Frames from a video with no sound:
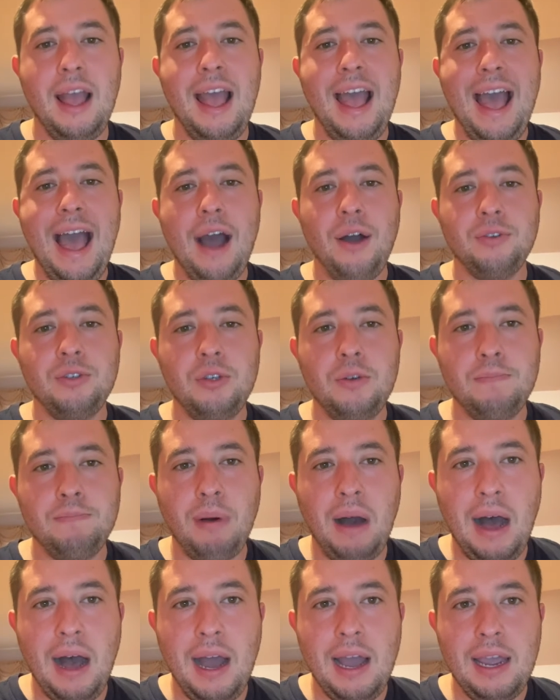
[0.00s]
how to
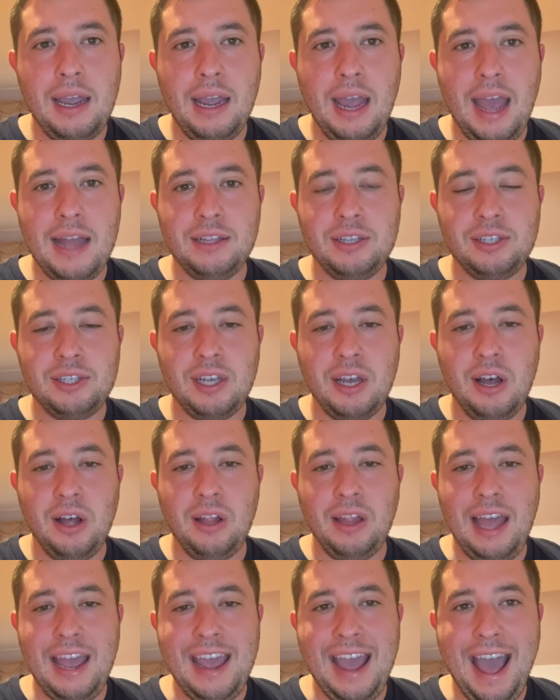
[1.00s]
buy and
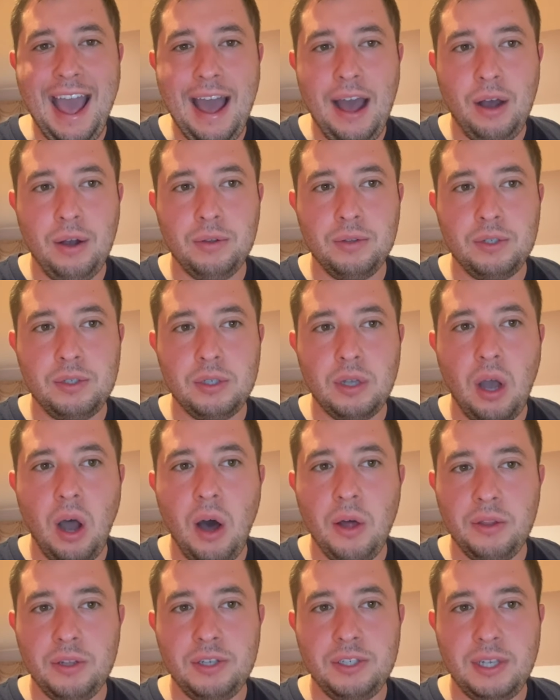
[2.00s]
sell a house
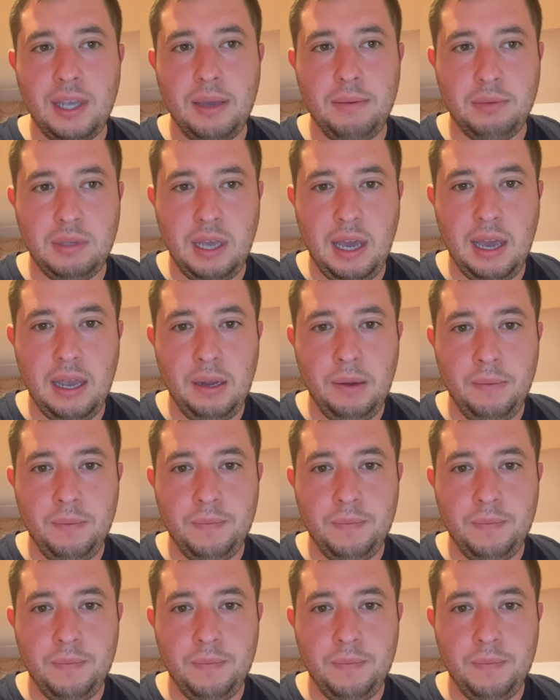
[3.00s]
on the same day.